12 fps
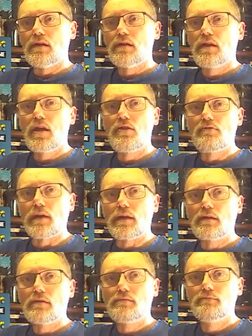
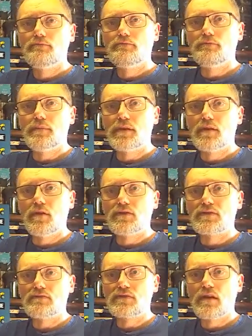hearing
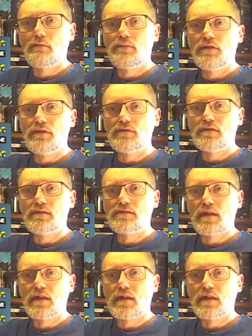because there was a company that didn't